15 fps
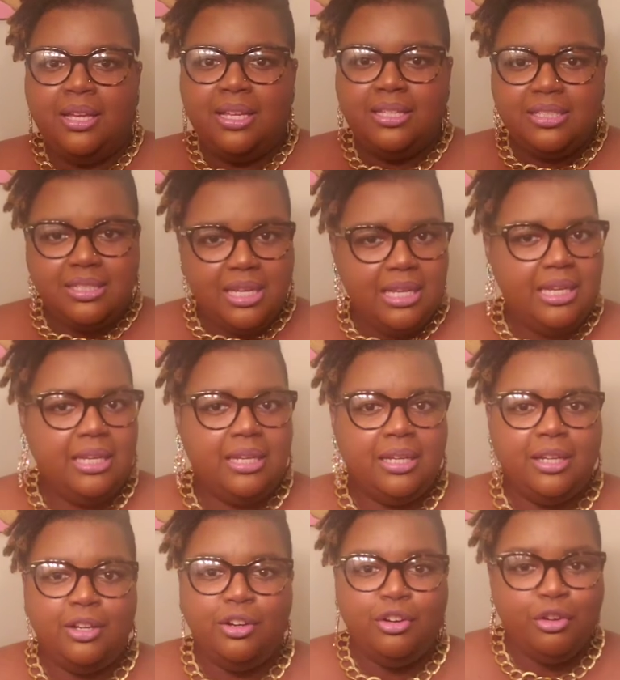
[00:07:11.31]
aesthetic
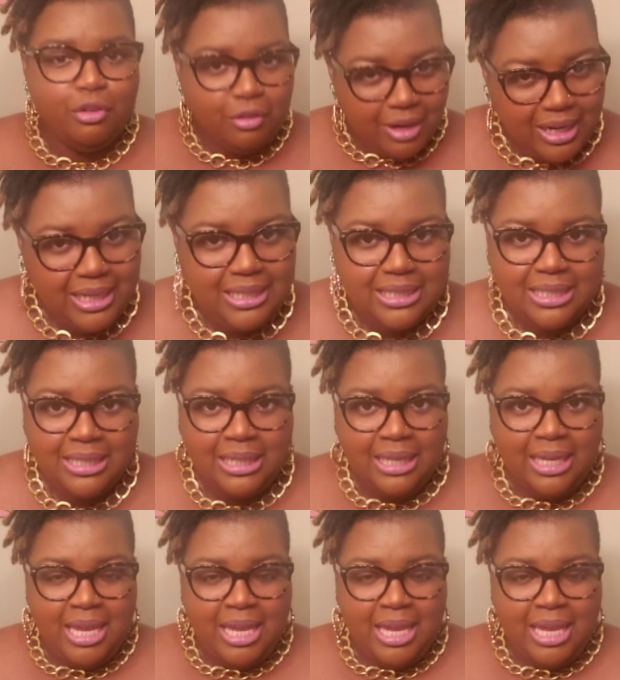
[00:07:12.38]
great.